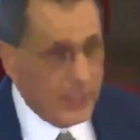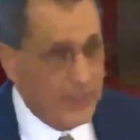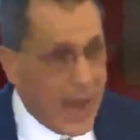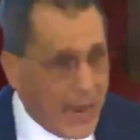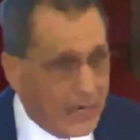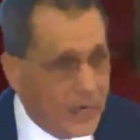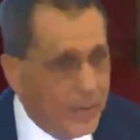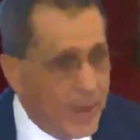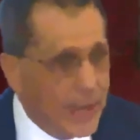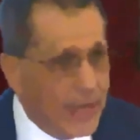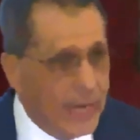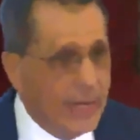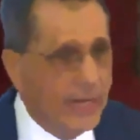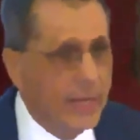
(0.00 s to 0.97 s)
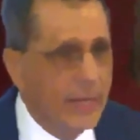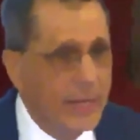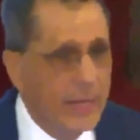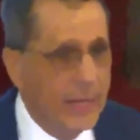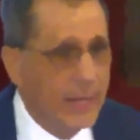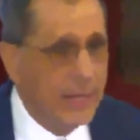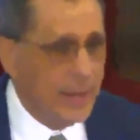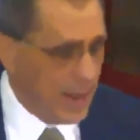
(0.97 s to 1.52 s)
documenting
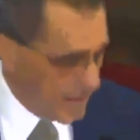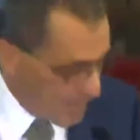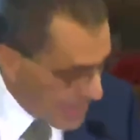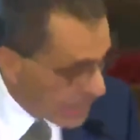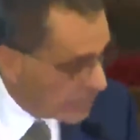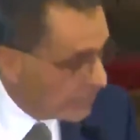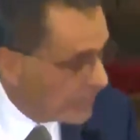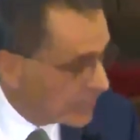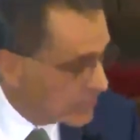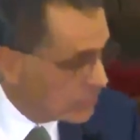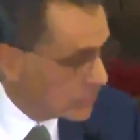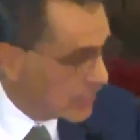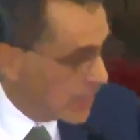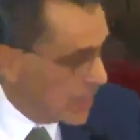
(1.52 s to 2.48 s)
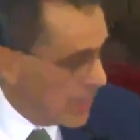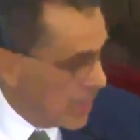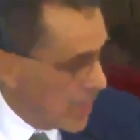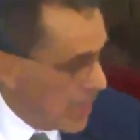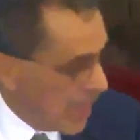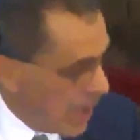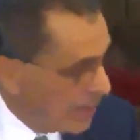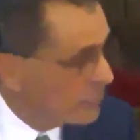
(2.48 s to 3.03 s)
the benefits
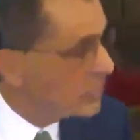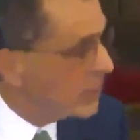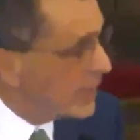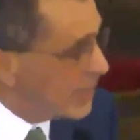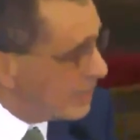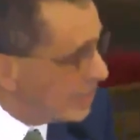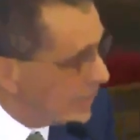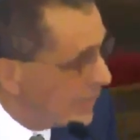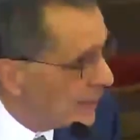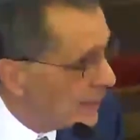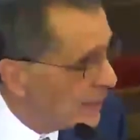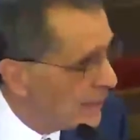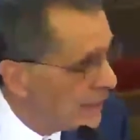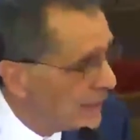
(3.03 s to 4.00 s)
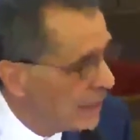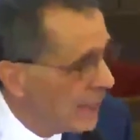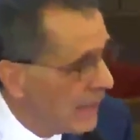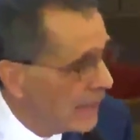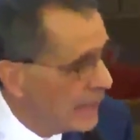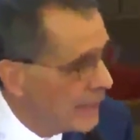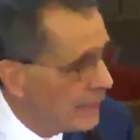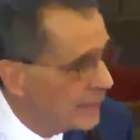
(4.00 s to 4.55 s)
of sleep. Okay.